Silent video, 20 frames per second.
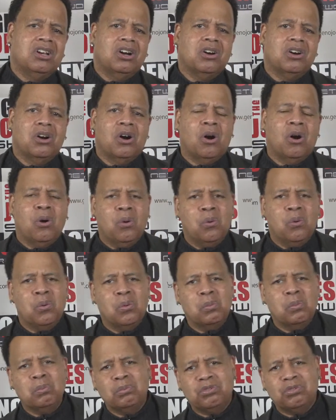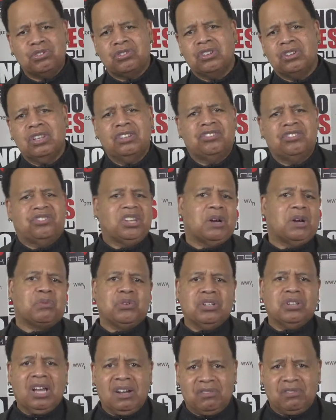homes,
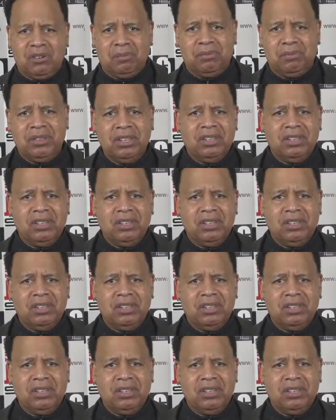several of them.